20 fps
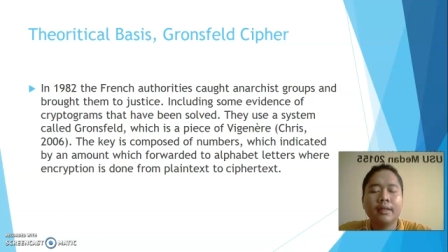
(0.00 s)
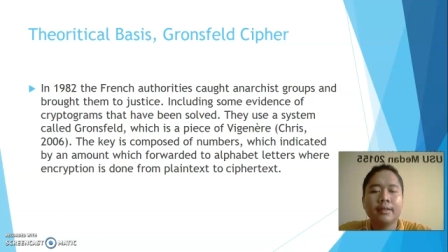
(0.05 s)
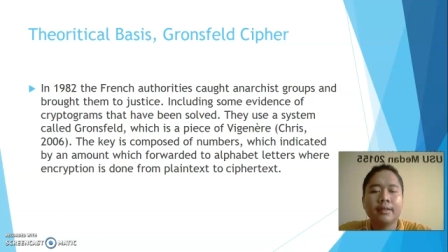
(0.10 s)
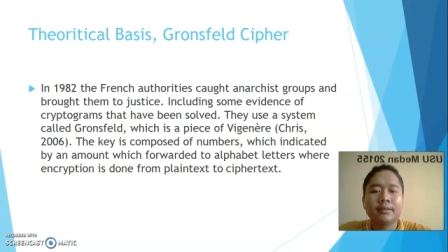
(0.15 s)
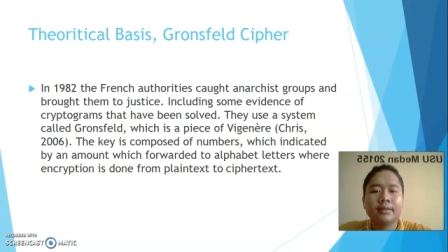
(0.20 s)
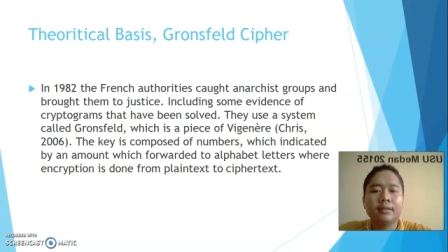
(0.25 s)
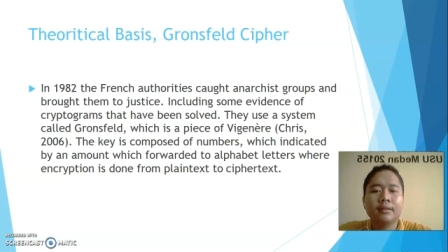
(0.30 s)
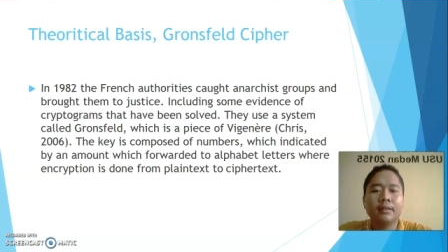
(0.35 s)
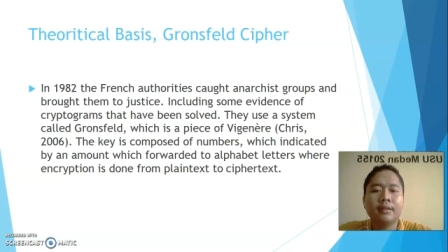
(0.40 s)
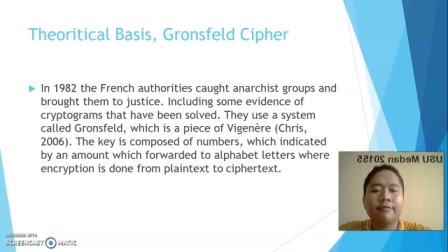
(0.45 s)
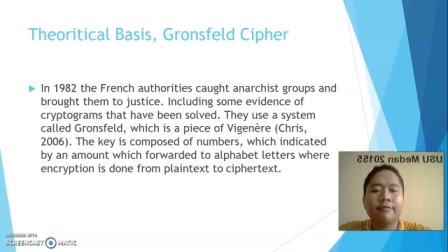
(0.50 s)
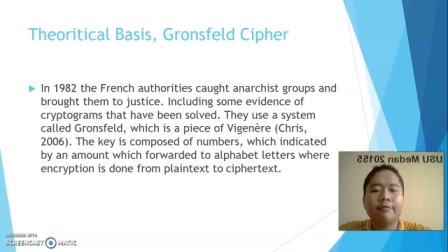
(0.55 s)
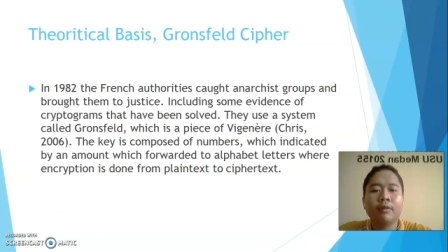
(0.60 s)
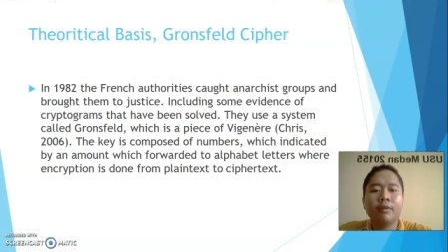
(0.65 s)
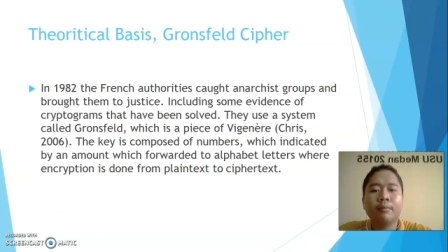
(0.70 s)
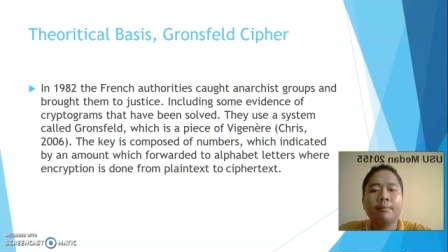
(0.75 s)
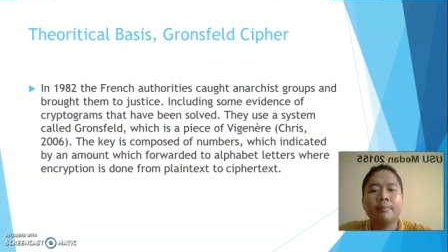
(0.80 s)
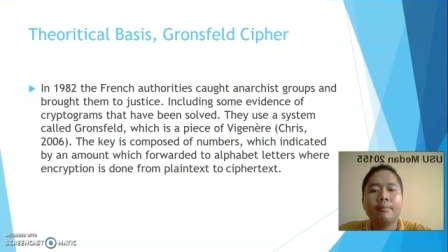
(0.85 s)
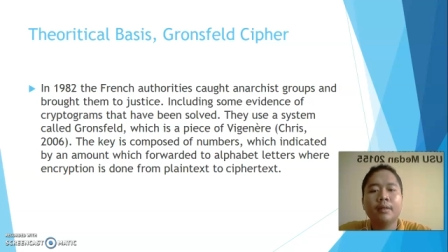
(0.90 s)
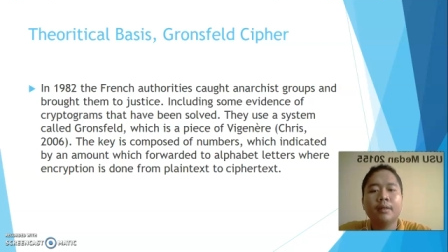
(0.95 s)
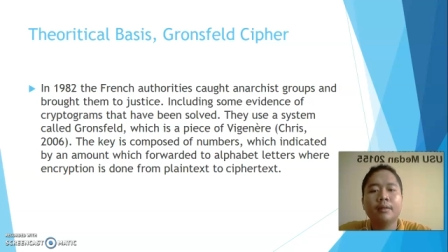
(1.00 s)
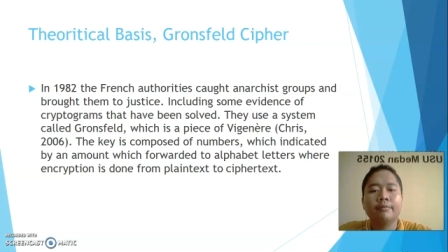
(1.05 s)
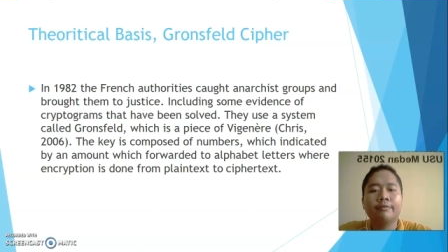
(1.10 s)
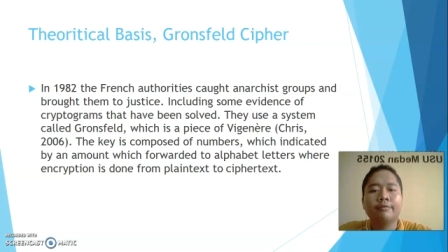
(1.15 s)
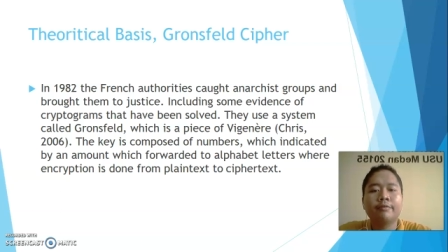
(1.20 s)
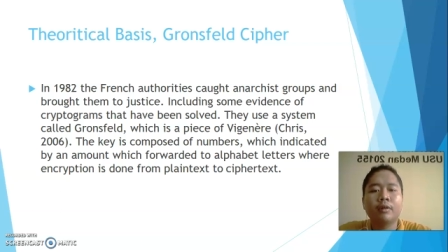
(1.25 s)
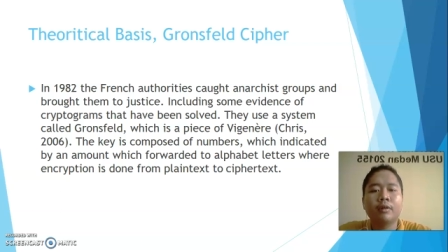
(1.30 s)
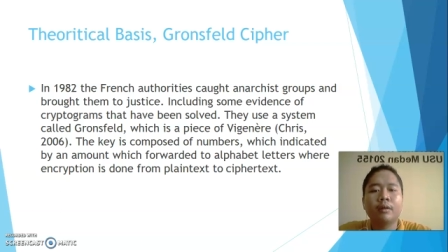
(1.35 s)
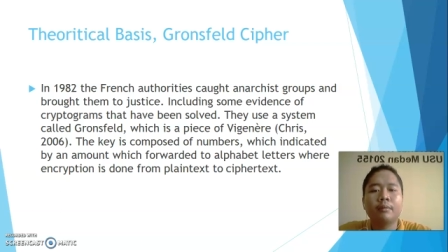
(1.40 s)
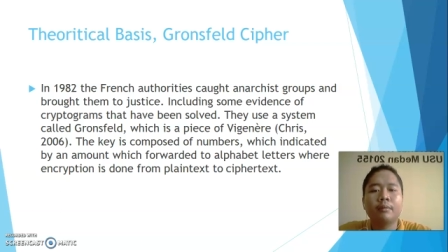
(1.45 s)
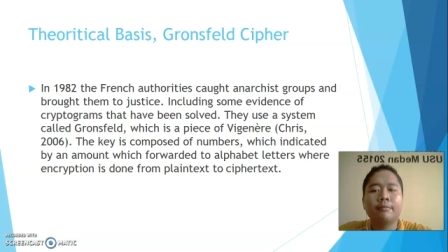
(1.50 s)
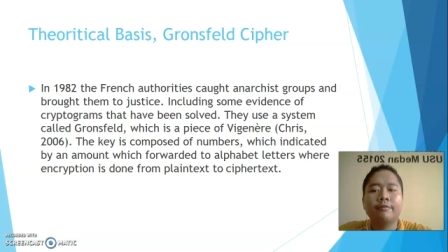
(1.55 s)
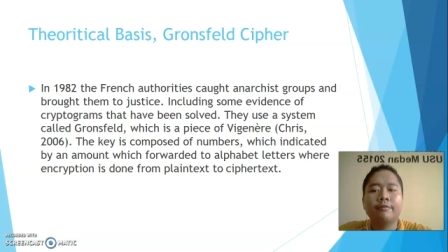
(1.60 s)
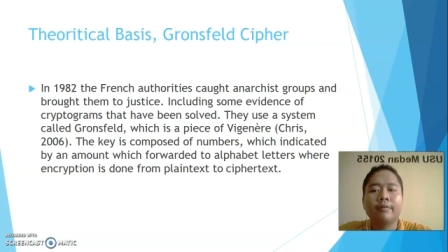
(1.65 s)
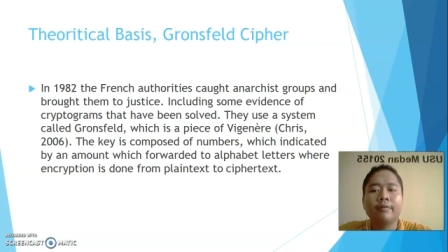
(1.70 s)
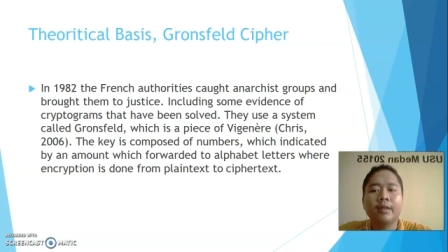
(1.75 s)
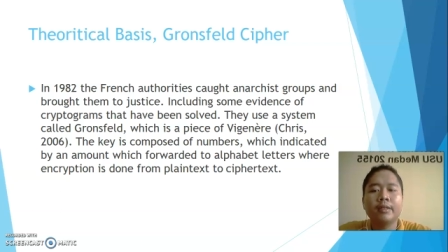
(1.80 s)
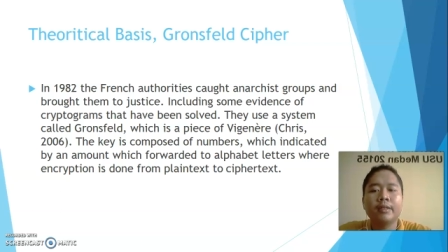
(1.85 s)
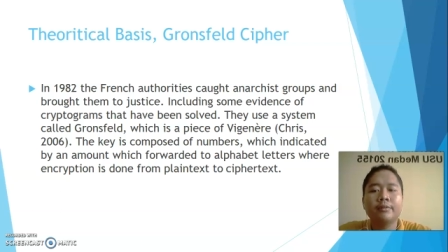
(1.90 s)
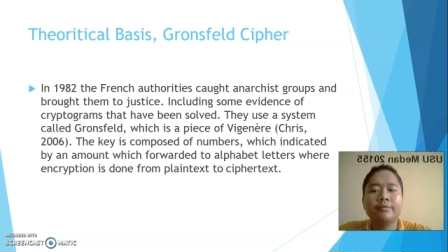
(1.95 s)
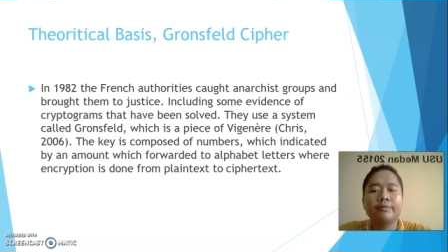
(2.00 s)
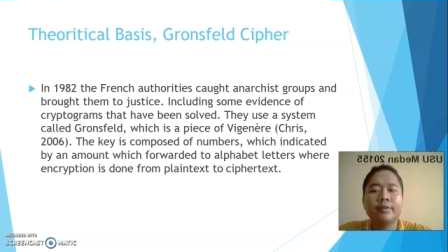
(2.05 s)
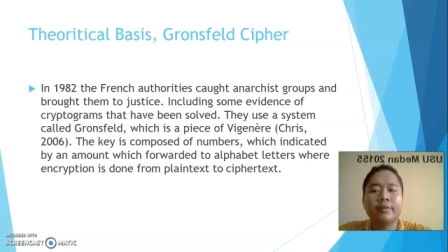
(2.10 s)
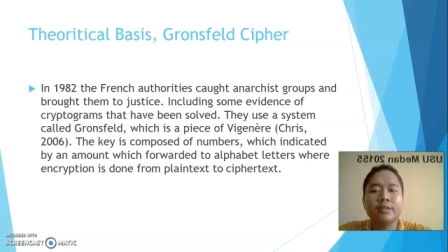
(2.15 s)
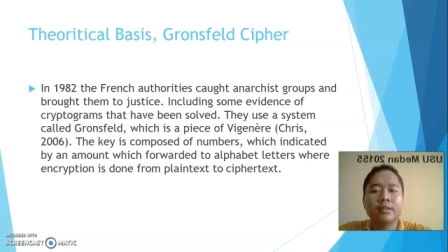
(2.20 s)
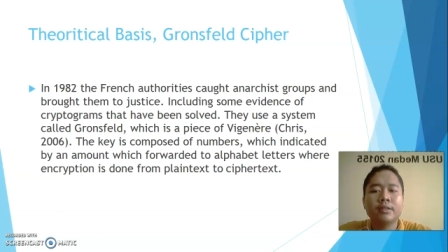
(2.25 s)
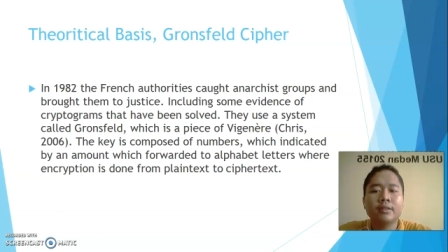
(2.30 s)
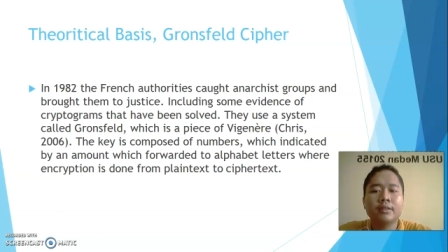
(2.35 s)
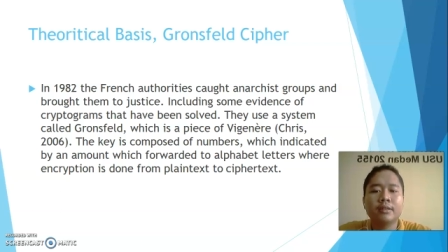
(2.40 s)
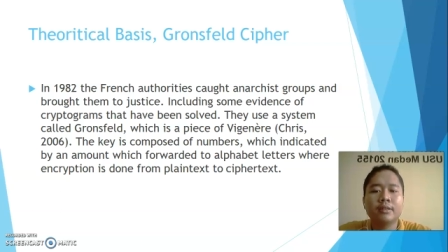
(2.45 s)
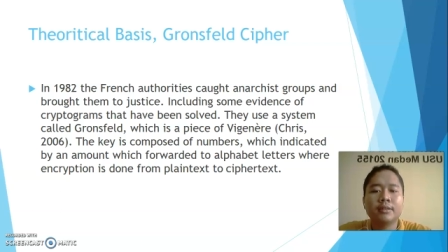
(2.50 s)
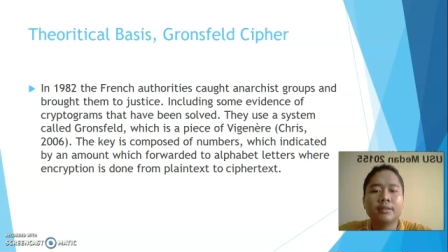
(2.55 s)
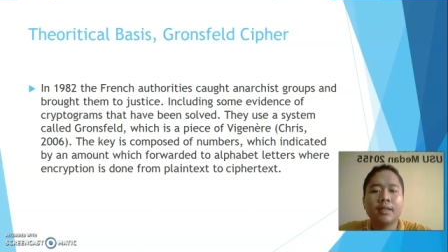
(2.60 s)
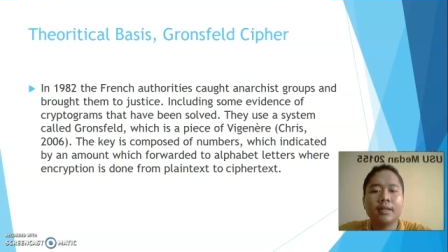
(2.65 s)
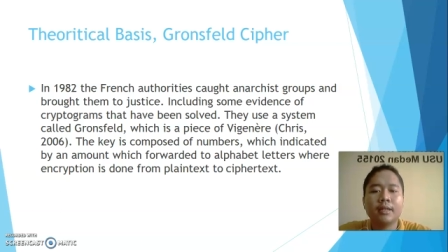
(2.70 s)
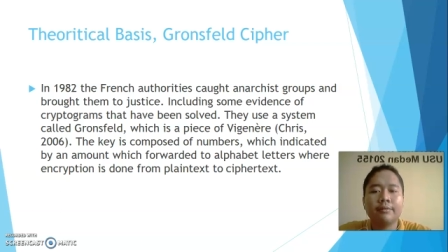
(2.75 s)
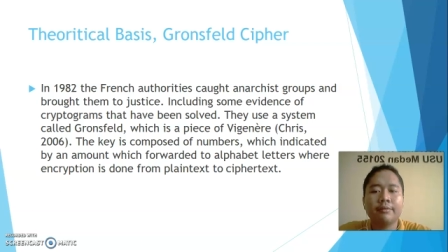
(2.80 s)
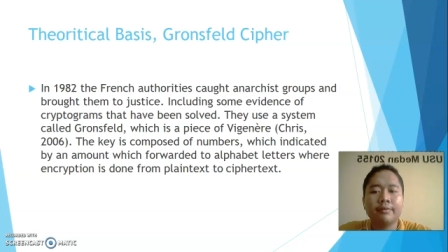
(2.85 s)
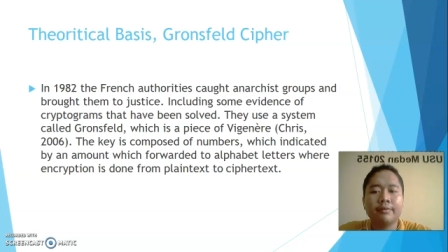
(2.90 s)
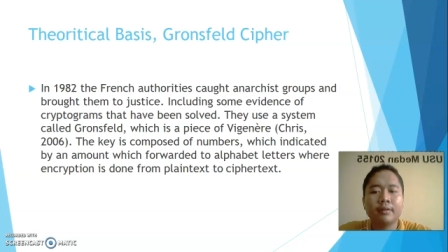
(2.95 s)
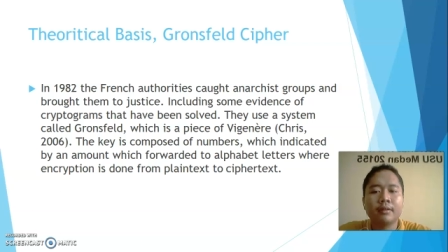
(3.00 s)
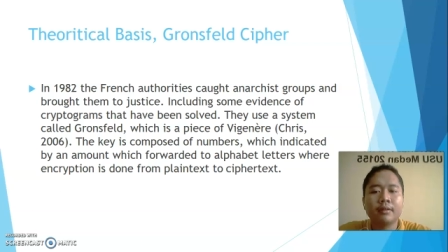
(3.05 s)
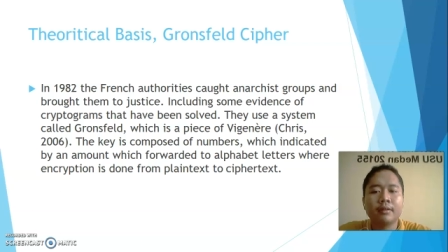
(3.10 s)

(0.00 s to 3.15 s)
development from Vigenère cipher.